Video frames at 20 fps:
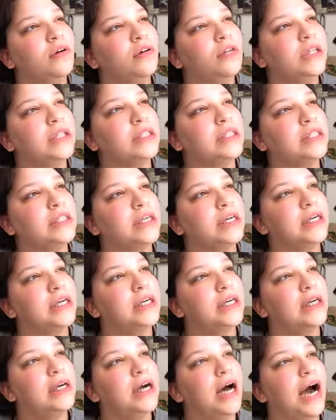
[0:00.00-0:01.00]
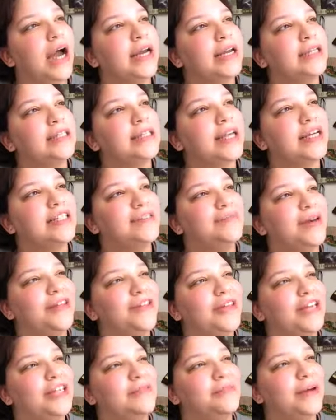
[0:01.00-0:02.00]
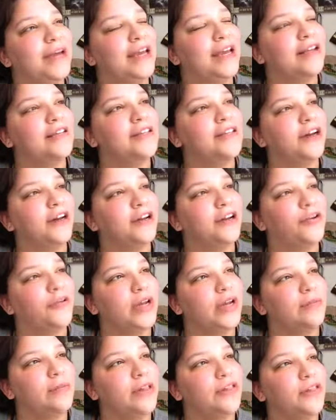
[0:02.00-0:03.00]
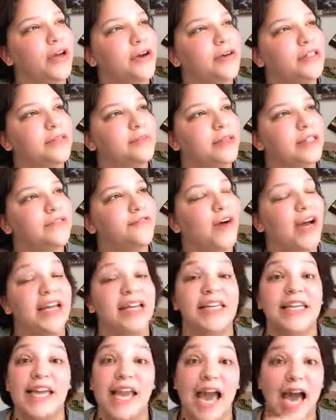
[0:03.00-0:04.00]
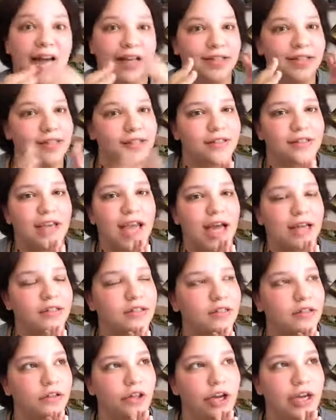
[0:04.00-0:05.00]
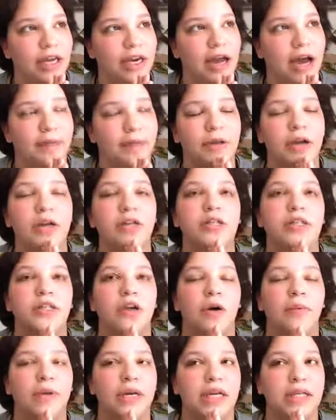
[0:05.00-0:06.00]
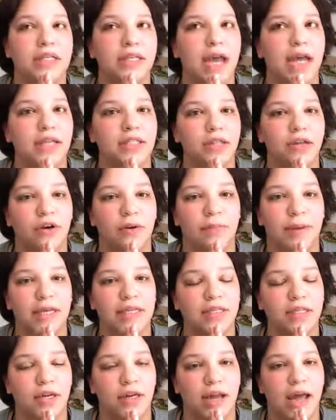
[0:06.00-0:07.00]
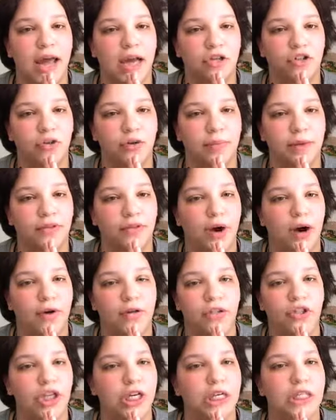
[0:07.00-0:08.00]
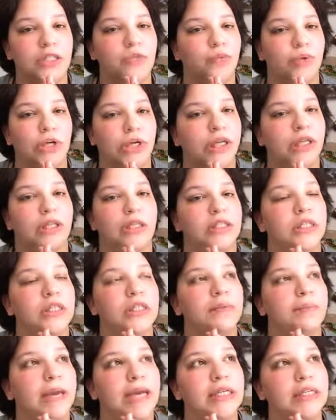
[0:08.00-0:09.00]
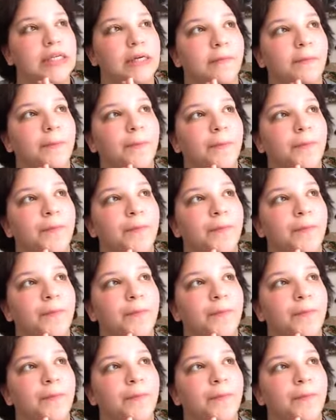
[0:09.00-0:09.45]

Let's see. Heidi says, Mythic is based on Greek mythos. Must find. Yes, yes. Look it up. There are so many decks that are based on actual mythology. It's ridiculous. It's amazing.